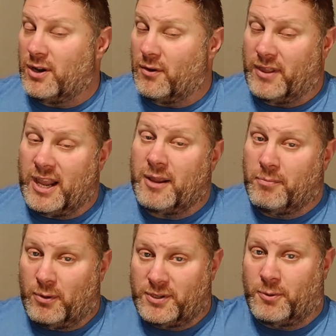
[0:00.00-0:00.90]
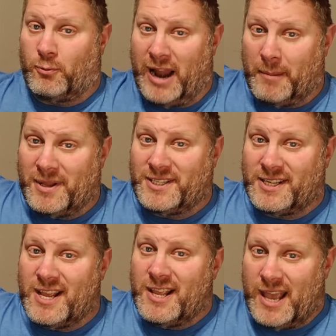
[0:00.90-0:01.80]
You know, they can pull some
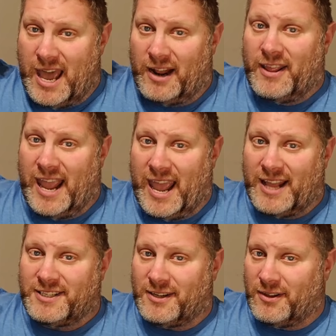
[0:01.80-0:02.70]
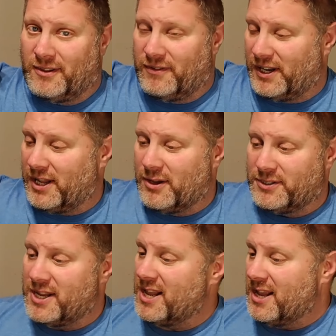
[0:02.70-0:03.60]
rabbits out of the hats on the
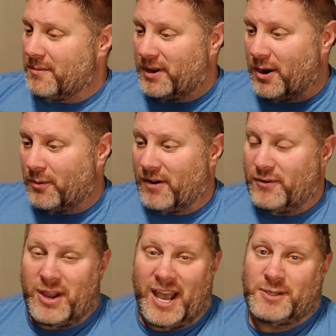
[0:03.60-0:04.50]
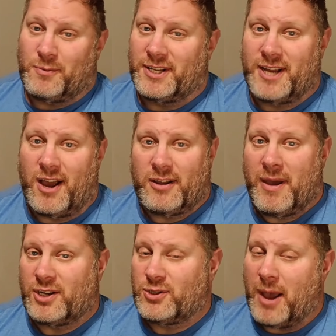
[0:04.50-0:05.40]
videos. But whatever you guys want to talk
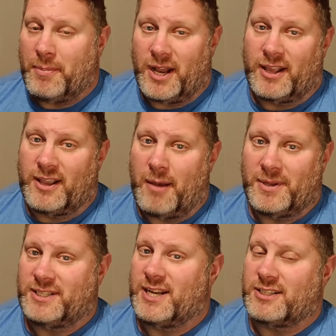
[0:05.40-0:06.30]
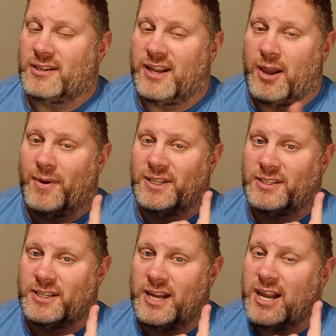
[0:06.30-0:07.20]
about, drop it in the comment section. Can't wait
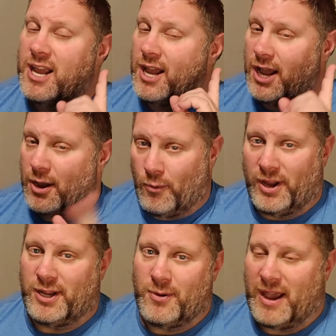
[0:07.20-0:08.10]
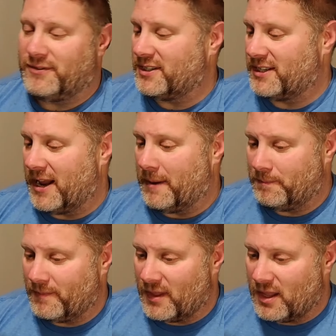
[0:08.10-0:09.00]
to see what you have to say.